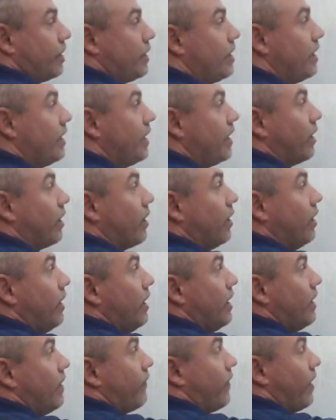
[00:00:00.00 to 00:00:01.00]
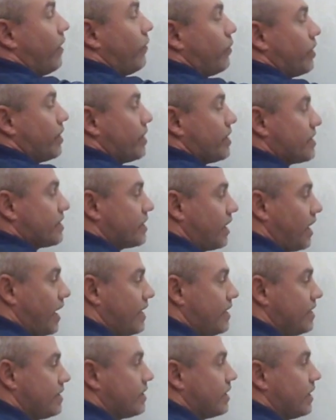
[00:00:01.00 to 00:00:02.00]
here, if I were to
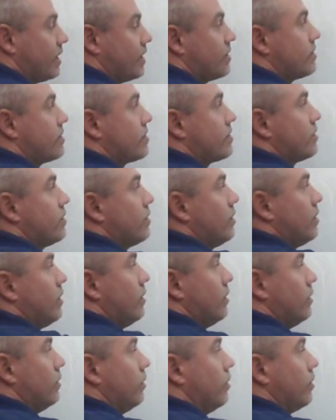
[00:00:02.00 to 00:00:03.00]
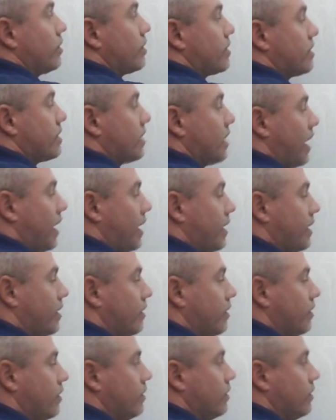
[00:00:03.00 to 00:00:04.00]
slice this, looks like